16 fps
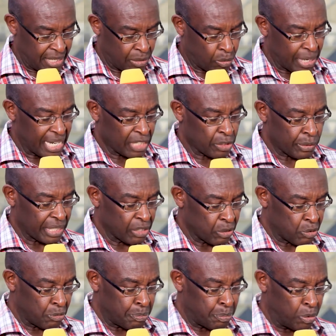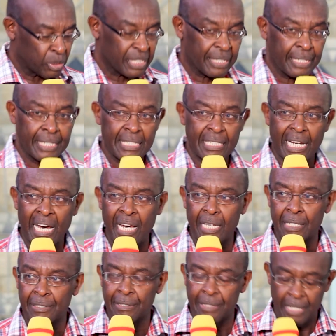were actually to put this
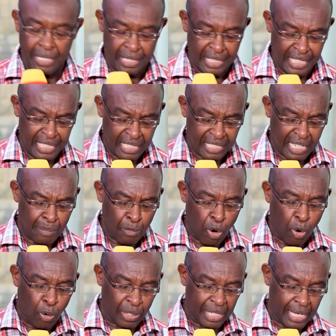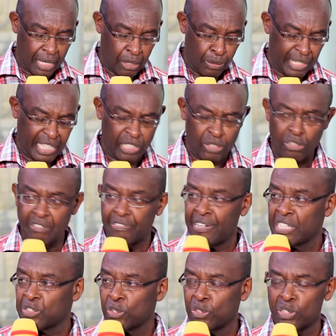earth in some order. We cannot
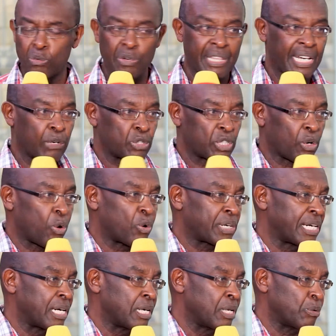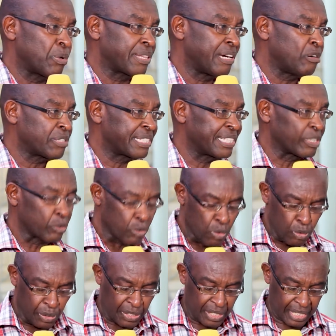function without order, without the
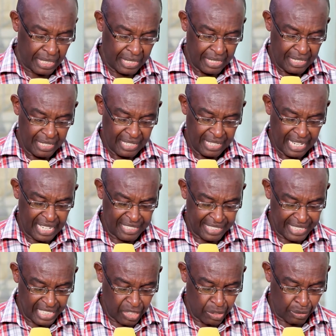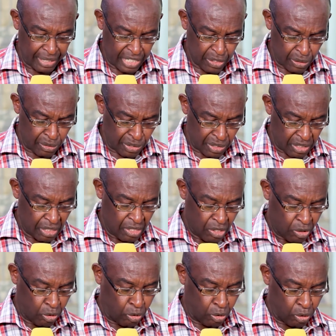rules and the regulations,
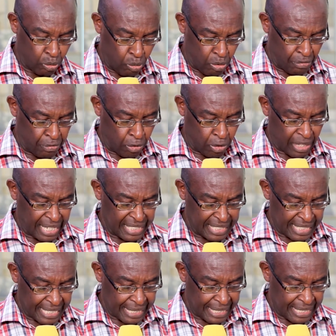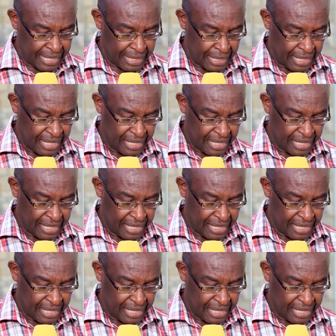or for countries,